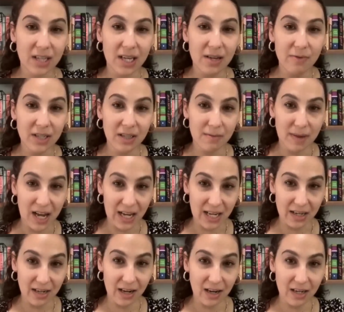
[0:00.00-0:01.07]
He was the
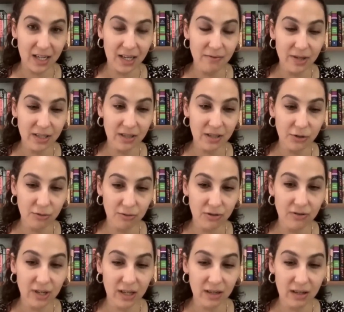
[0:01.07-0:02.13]
pioneer. He was the
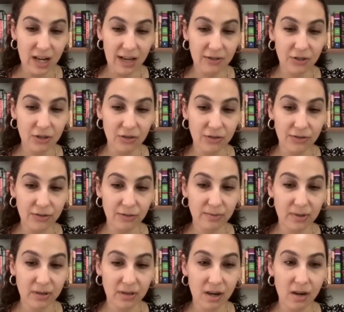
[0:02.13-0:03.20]
true international
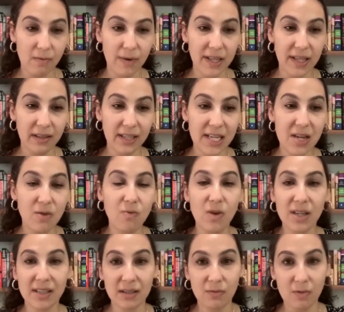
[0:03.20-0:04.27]
superstar when the league
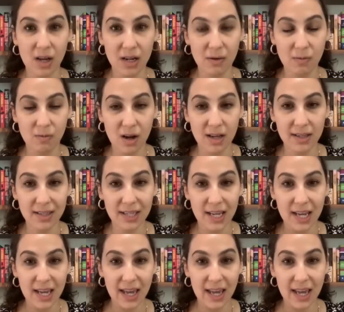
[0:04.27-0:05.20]
wasn't what it was.